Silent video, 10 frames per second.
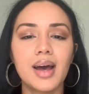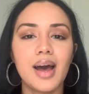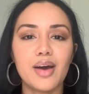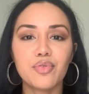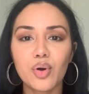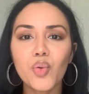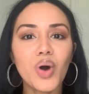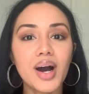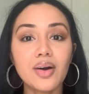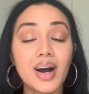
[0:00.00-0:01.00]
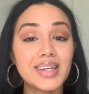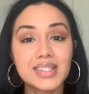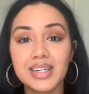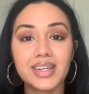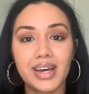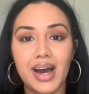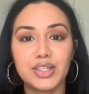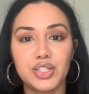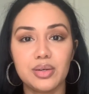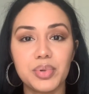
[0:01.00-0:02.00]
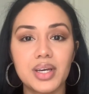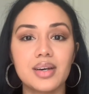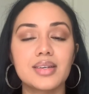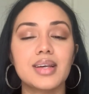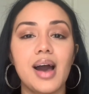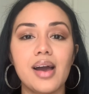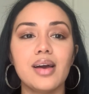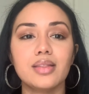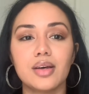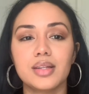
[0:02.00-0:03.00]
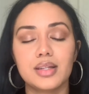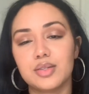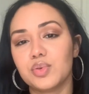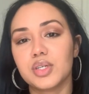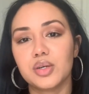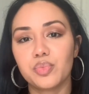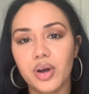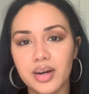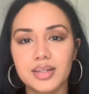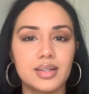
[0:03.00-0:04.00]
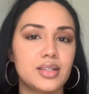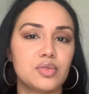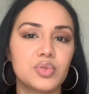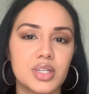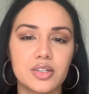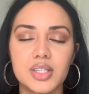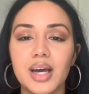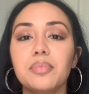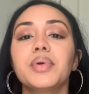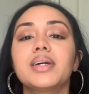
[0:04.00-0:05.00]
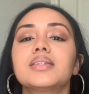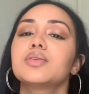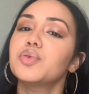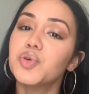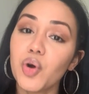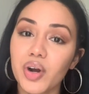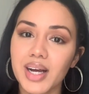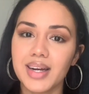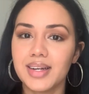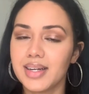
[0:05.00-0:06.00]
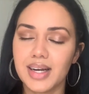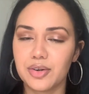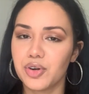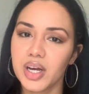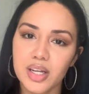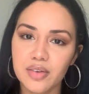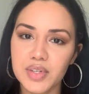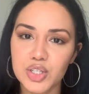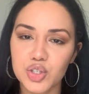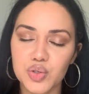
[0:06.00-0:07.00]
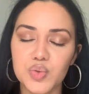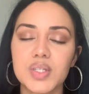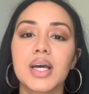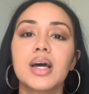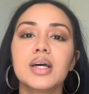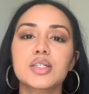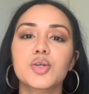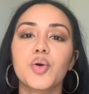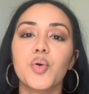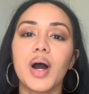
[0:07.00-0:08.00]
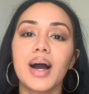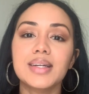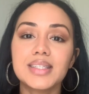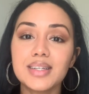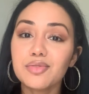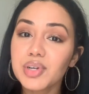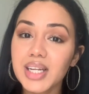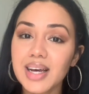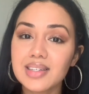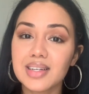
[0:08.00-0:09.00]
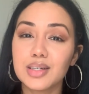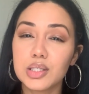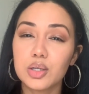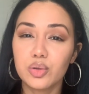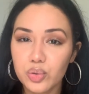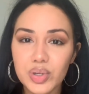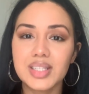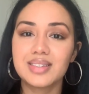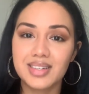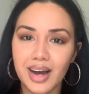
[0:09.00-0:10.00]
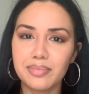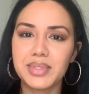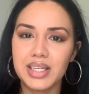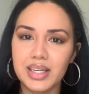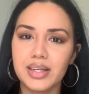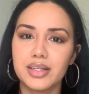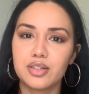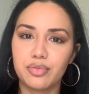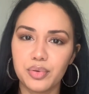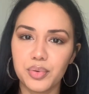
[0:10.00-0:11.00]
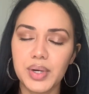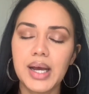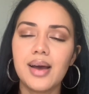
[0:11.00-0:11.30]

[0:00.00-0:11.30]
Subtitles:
And for a while, I didn't catch it because I had thought that this was a good product, that this was airtight, because in New York, I didn't encounter any of these issues. So I didn't realize it until Louis stopped eating his food.